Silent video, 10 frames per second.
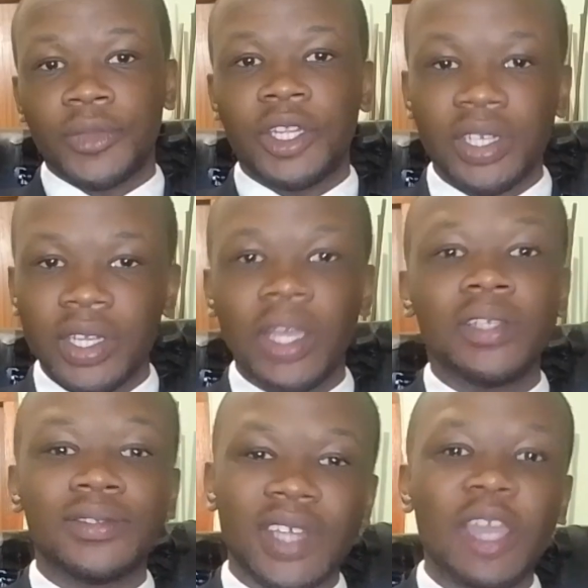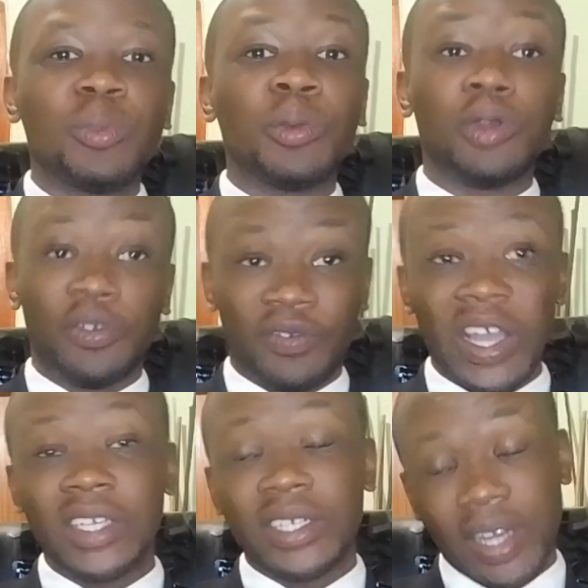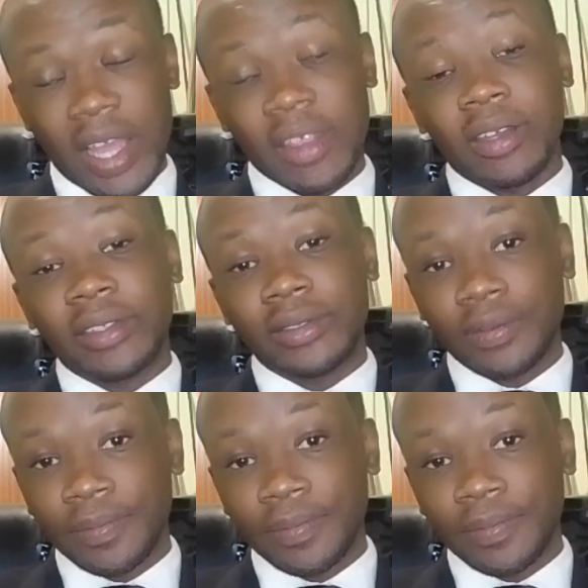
The DA is capable of finding an ethical